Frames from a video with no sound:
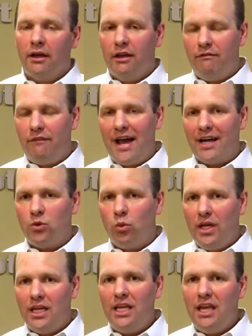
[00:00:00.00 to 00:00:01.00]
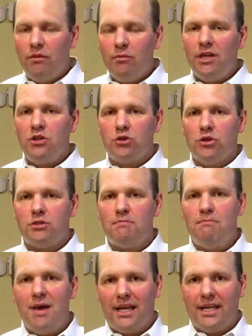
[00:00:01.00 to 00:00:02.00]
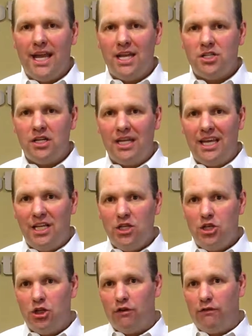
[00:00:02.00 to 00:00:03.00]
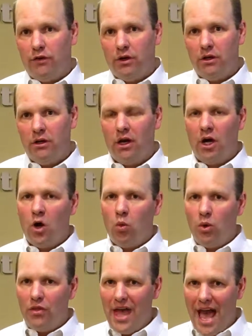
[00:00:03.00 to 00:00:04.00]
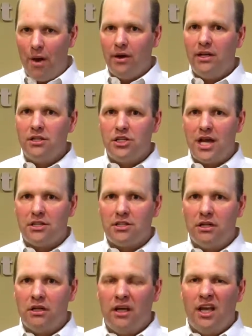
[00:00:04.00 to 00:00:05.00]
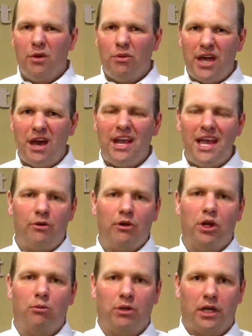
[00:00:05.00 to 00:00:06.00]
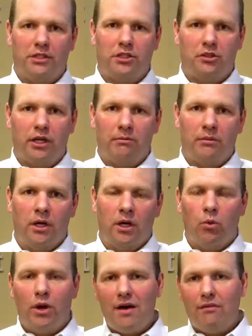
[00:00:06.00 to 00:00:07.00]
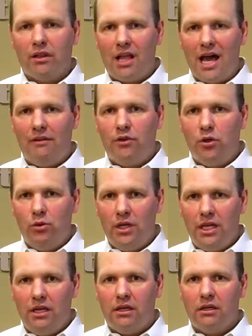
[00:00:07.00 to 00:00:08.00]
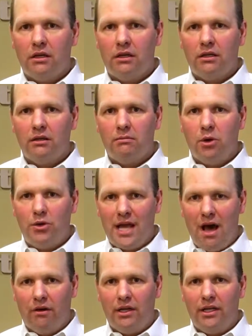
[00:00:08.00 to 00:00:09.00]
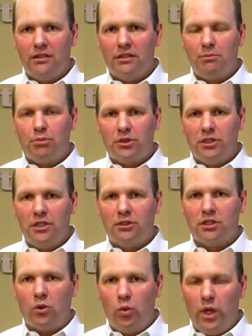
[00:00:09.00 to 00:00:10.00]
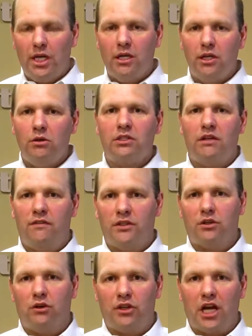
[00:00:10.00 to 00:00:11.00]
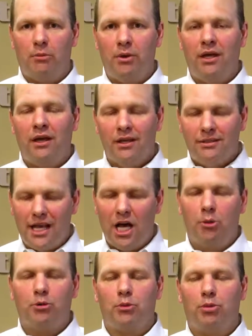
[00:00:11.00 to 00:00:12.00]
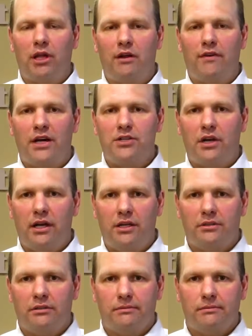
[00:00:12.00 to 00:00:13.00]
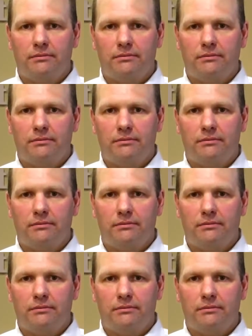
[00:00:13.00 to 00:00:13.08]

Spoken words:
In fact, we can even introduce medication into your foot without an injection and without it entering your bloodstream. We have a lot of unique modalities and procedures that we can use in physical therapy to help your plantar fasciitis.